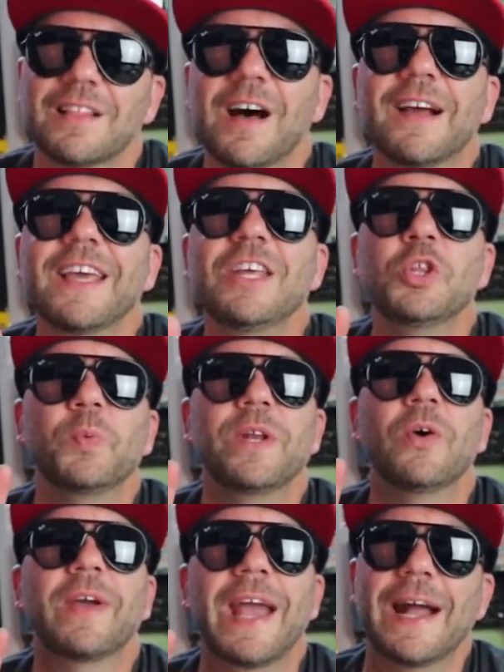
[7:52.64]
lucky that we
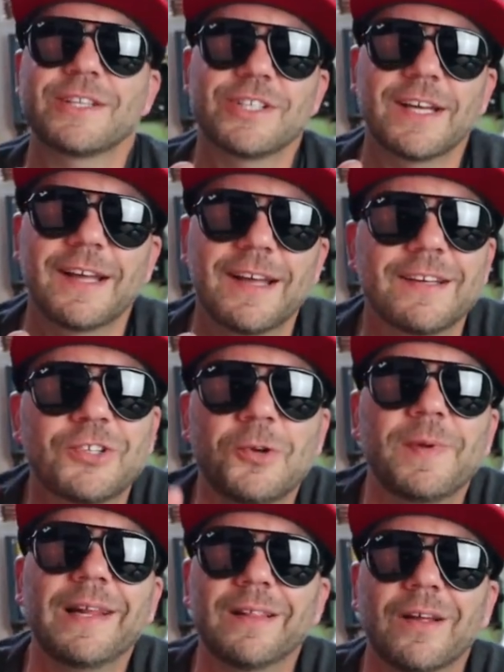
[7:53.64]
don't catch too
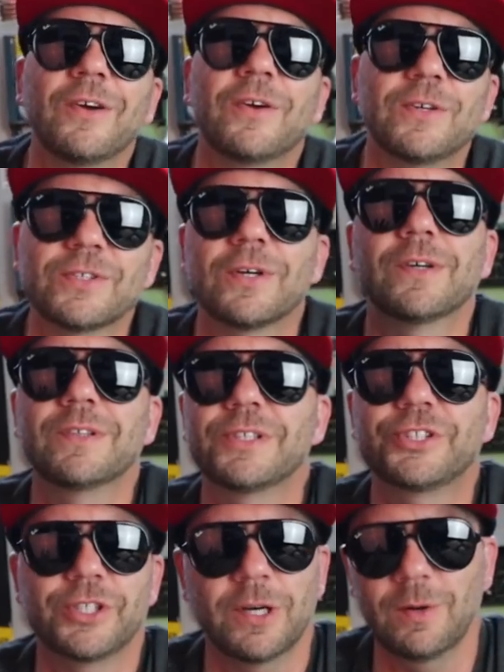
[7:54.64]
many lunkers on
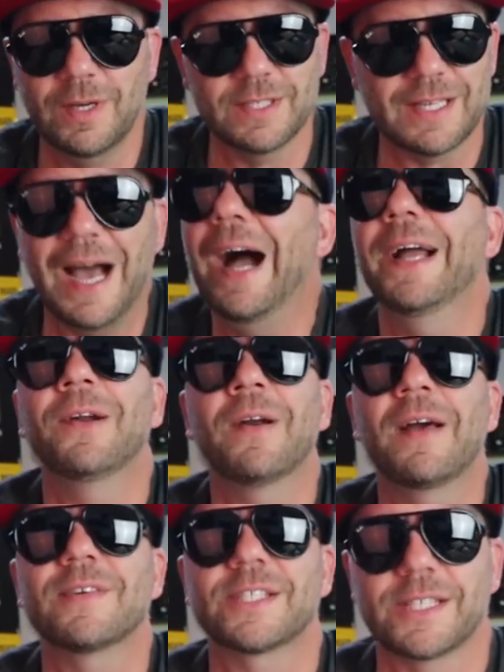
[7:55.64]
this show, because I
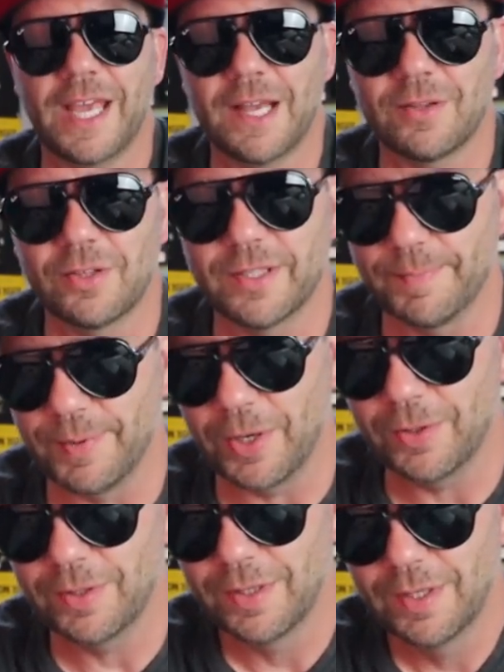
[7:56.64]
don't have a scale on the
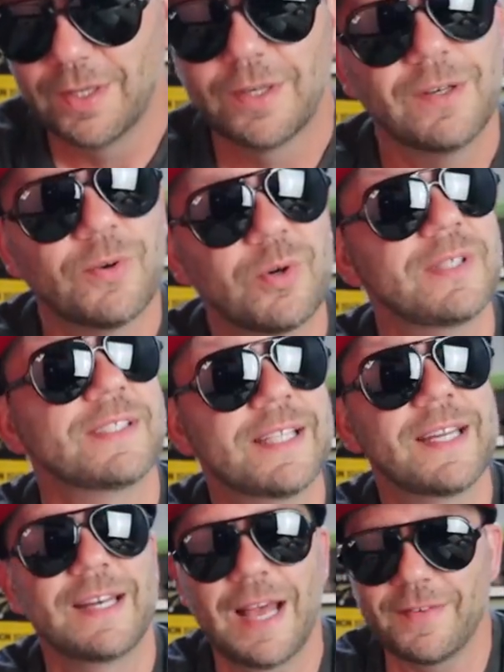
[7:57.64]
boat, or at least
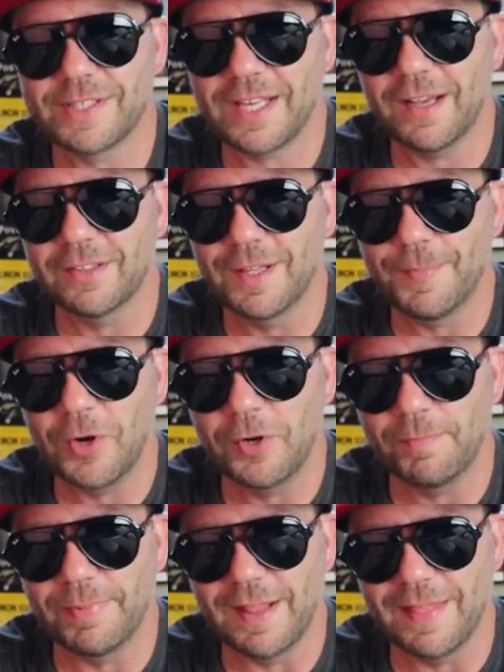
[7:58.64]
I didn't have a scale on the
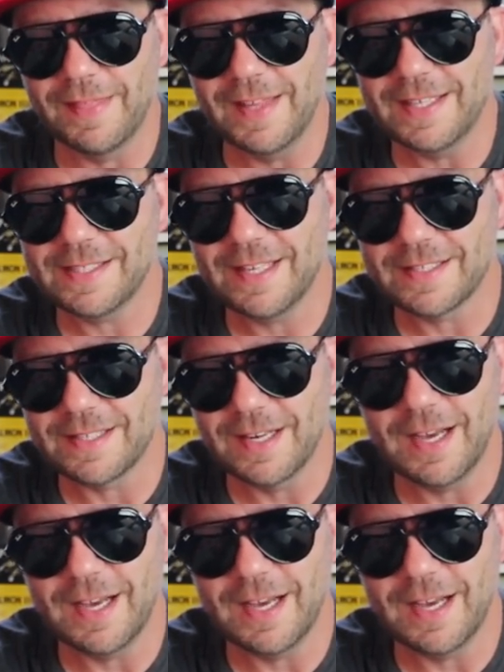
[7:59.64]
boat, but this is